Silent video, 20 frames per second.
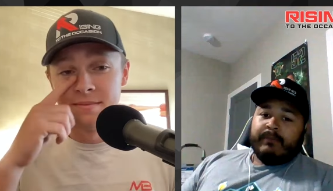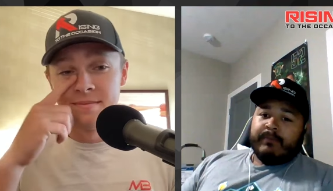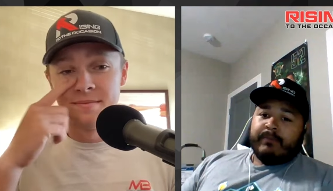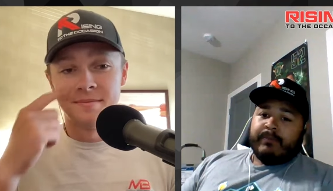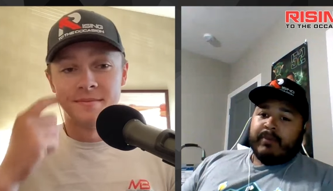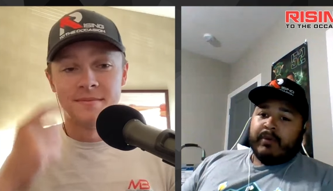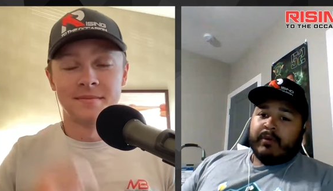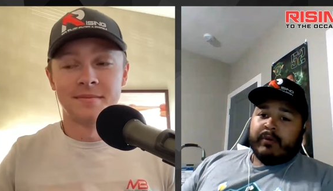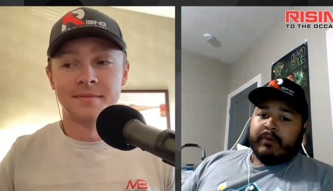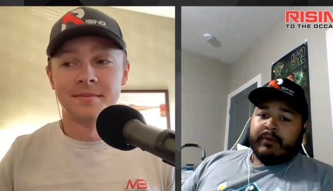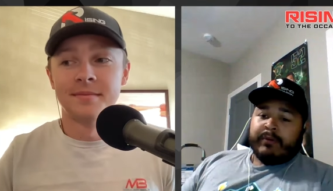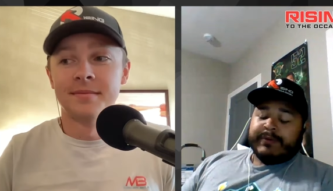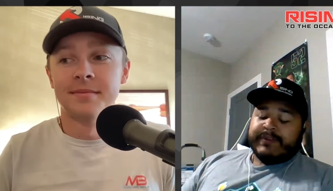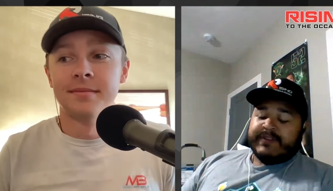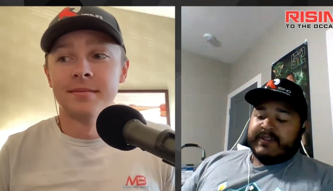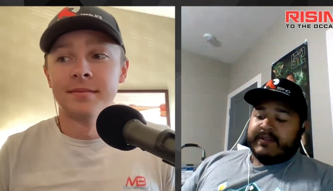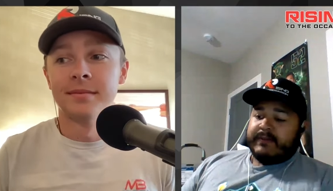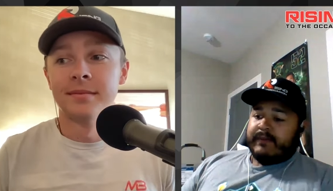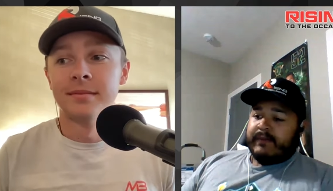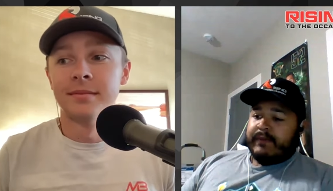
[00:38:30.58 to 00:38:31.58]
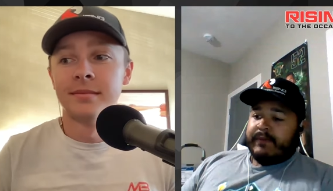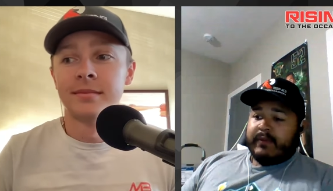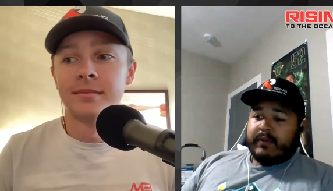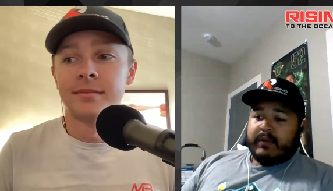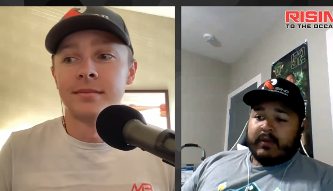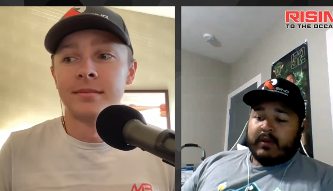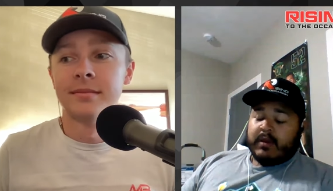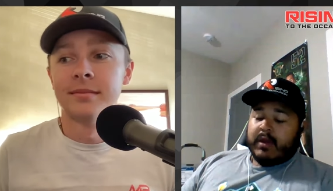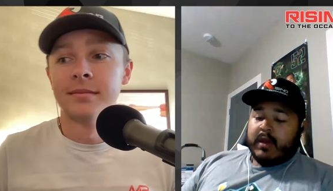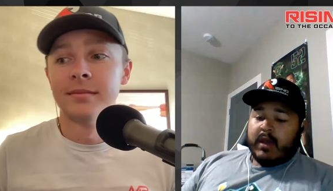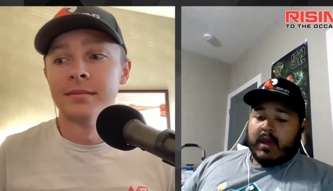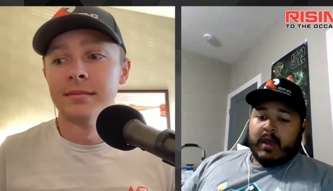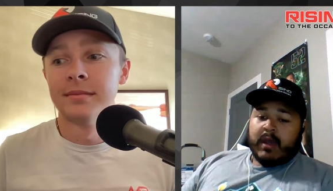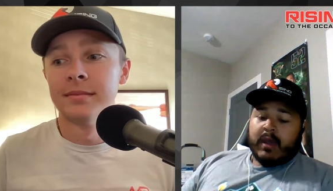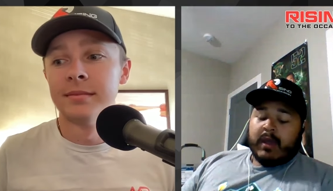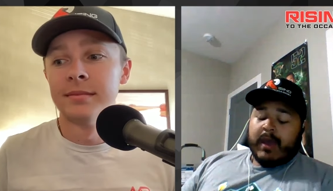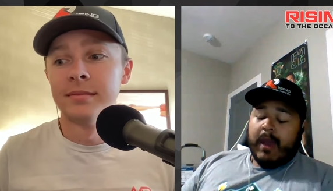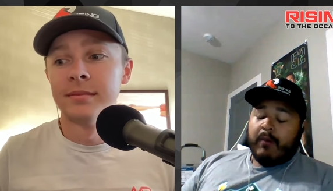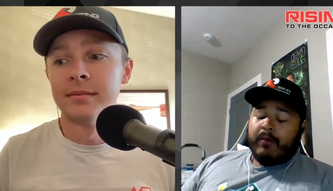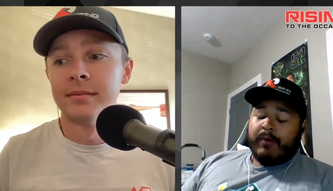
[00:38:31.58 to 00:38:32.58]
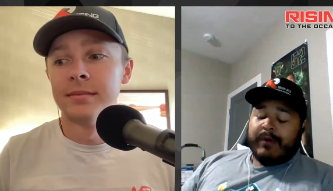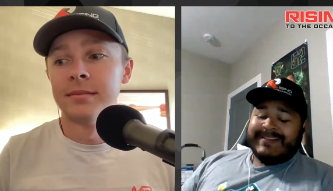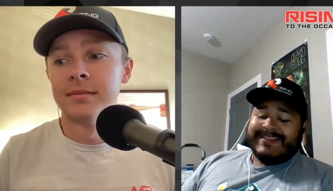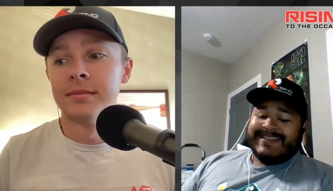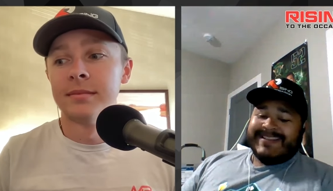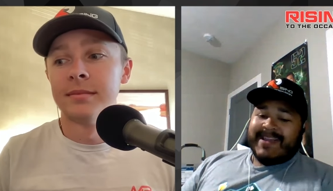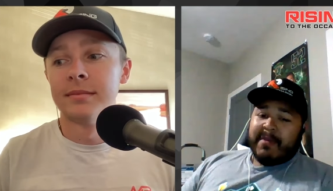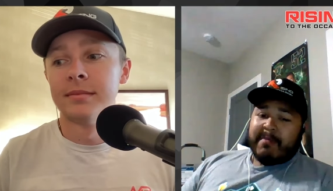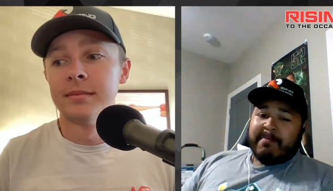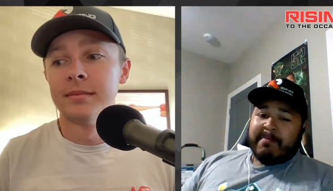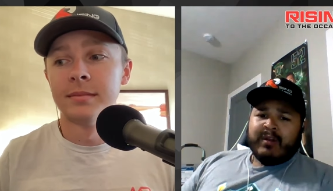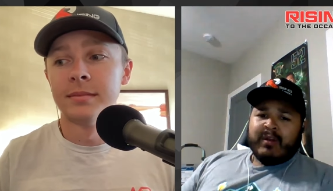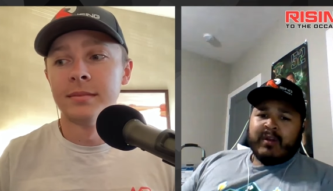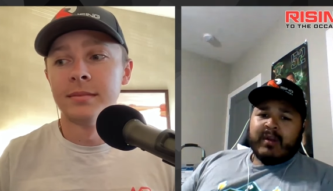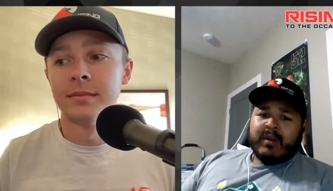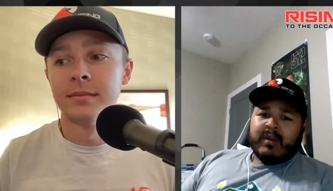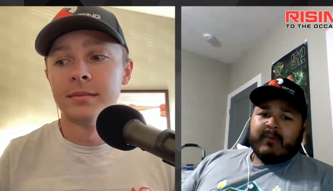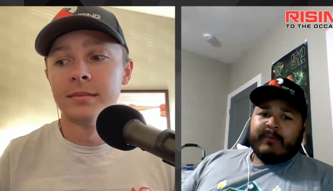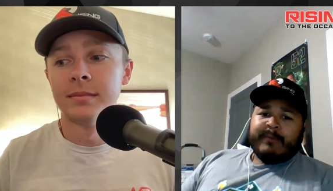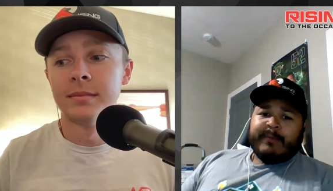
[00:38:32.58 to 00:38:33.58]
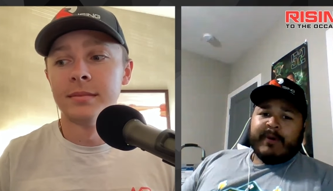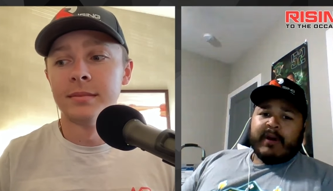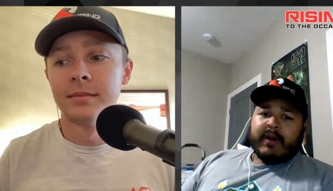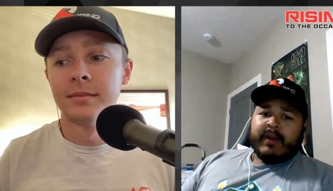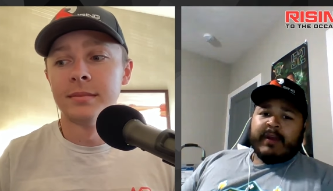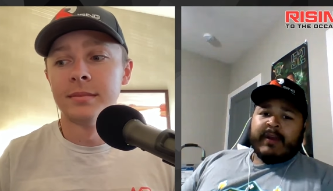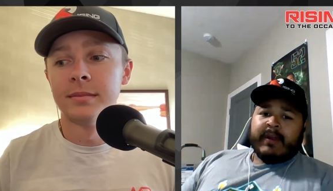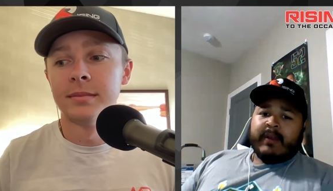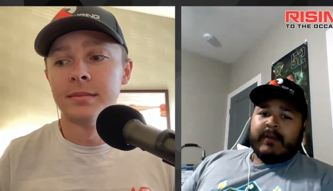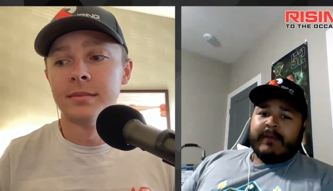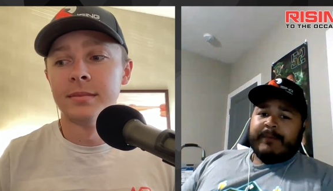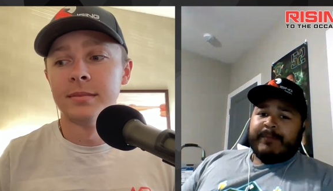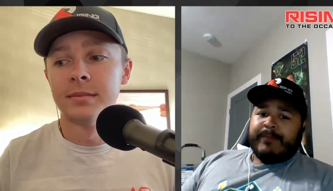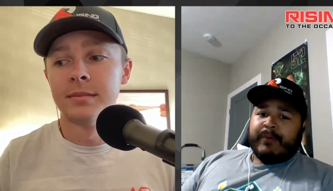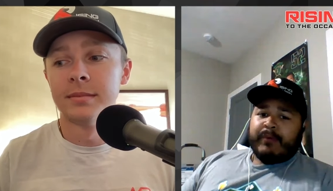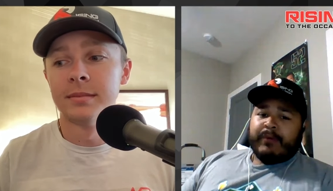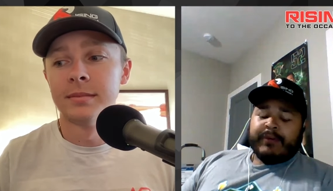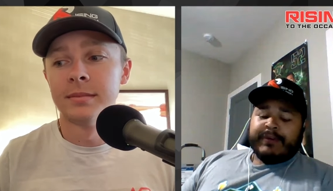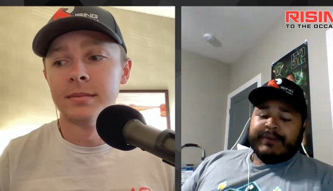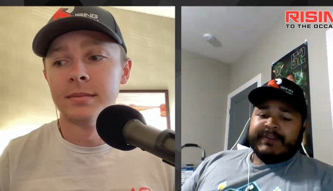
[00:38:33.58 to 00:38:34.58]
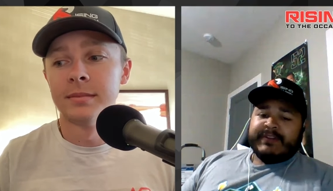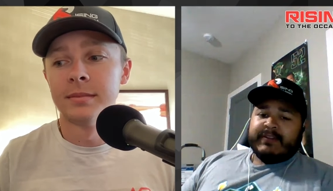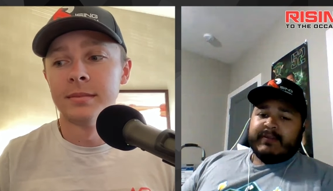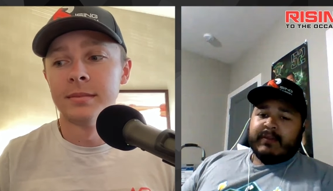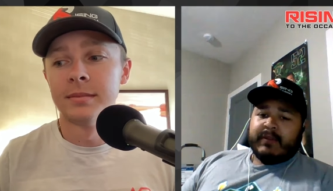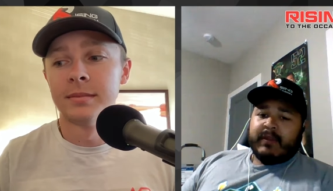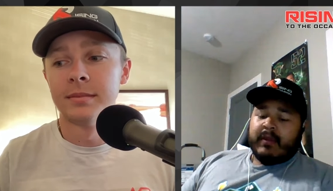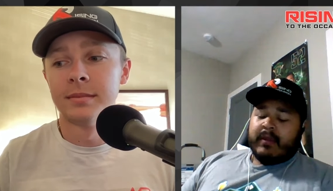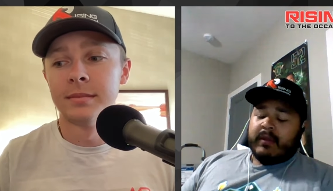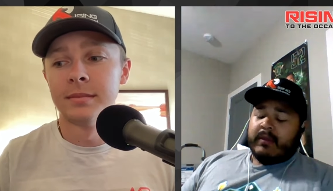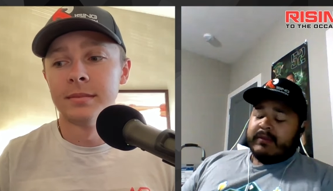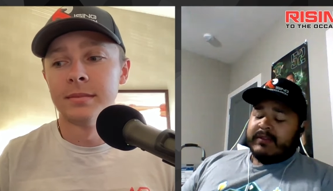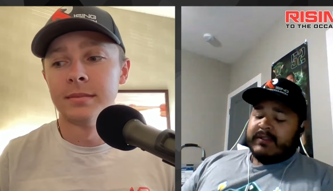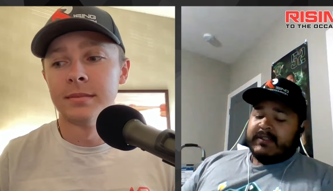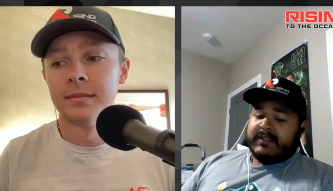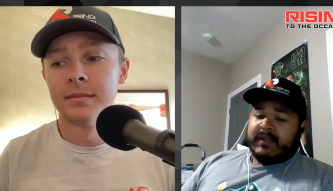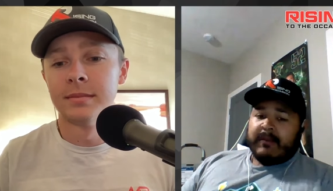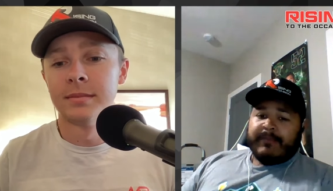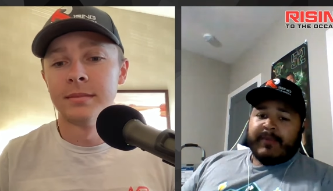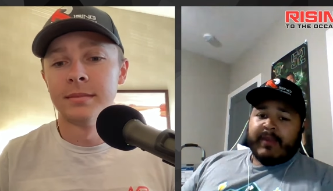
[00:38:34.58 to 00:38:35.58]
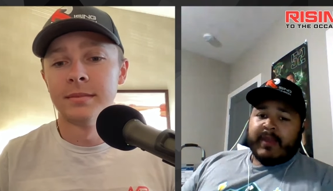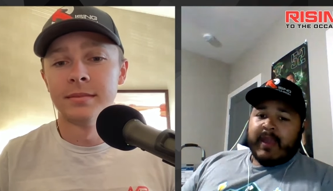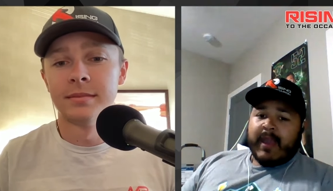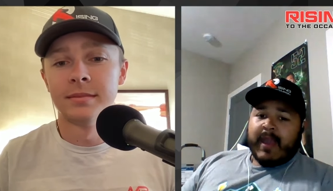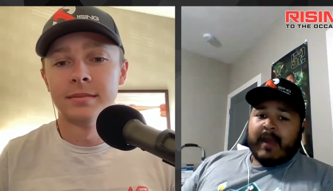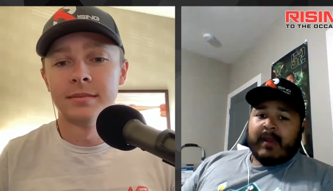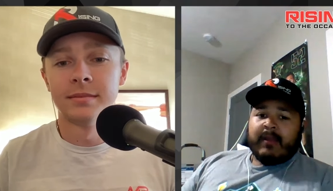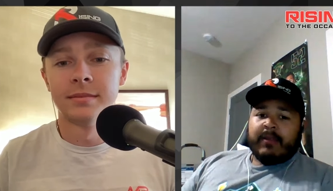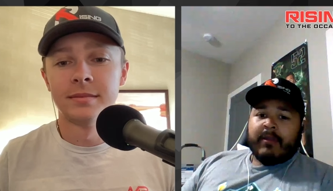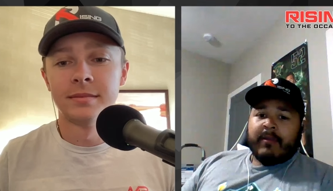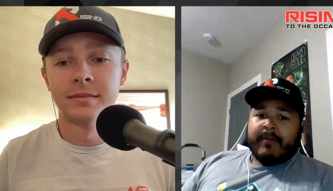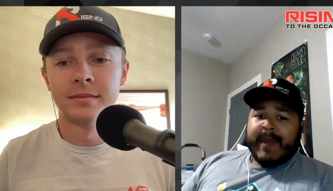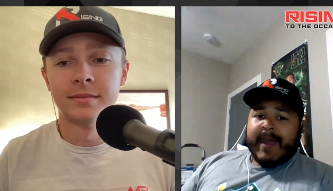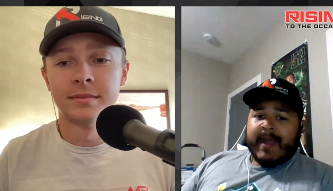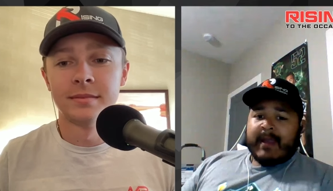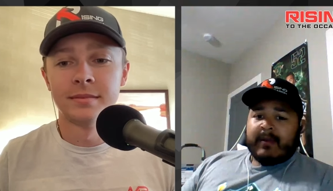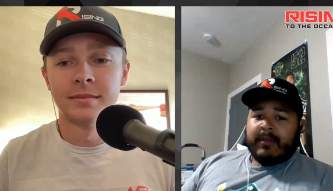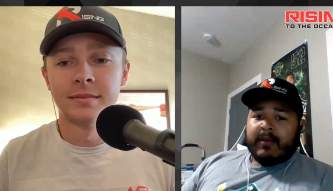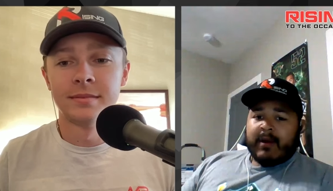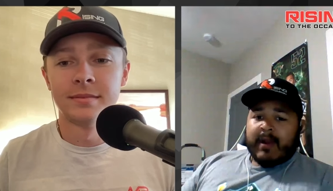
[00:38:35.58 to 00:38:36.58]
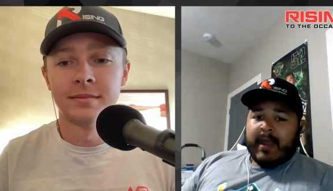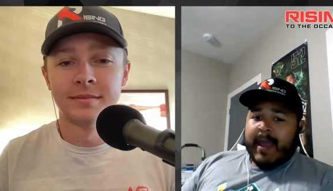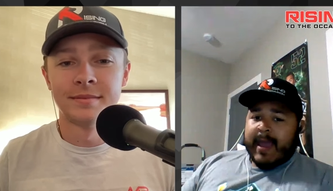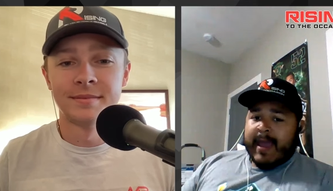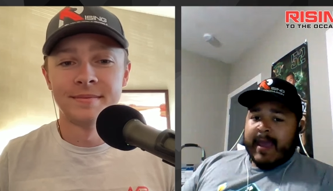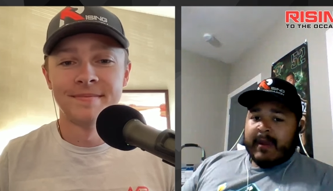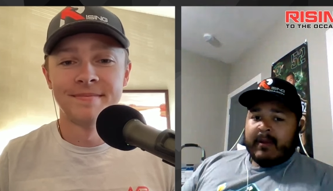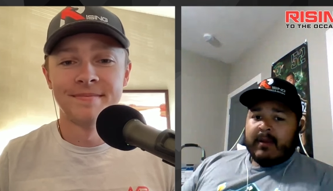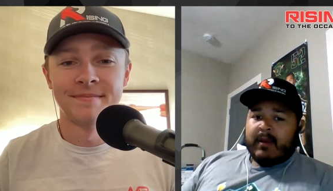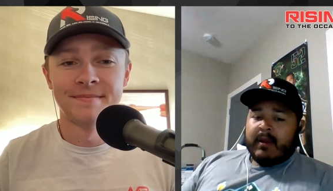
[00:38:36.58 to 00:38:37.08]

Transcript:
Speaker 1: pulls, uh, I wouldn't say a mirror, but pulls something out of the back of their hat.